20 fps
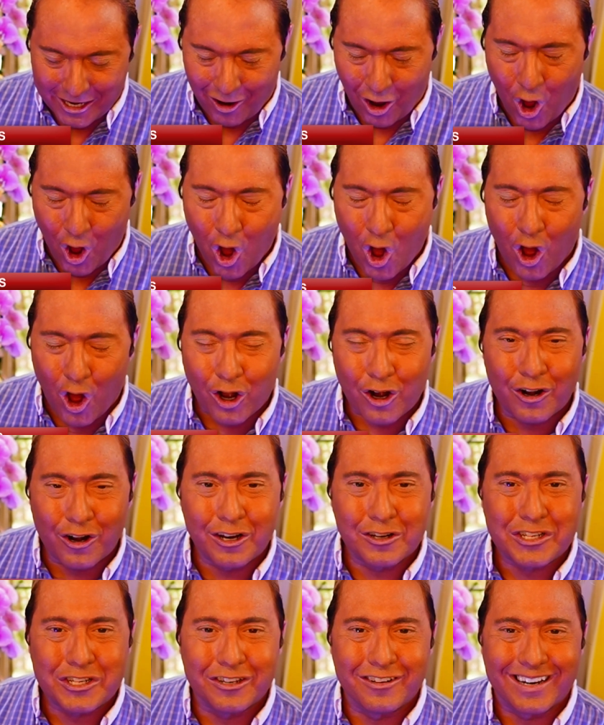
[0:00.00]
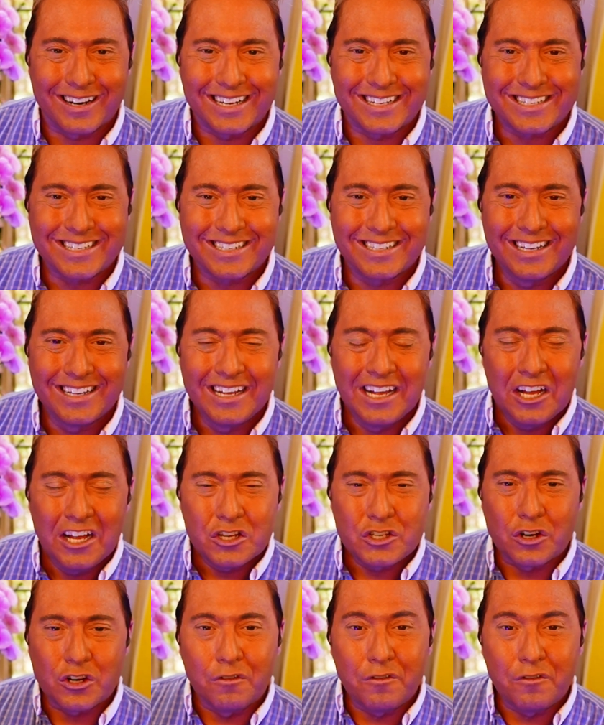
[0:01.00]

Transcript: She got all her utilities.